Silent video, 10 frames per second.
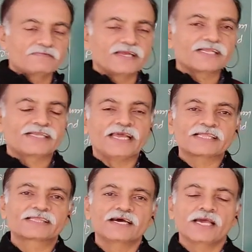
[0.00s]
we
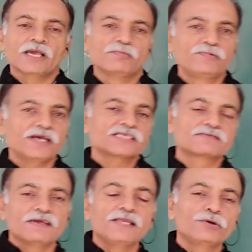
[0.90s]
take the average
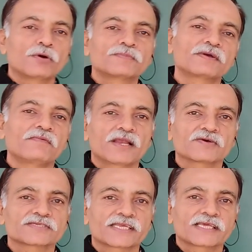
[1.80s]
value of the
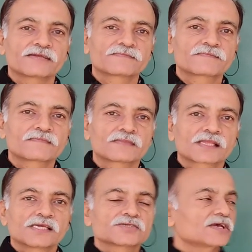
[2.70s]
velocity.
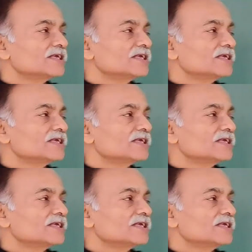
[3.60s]
So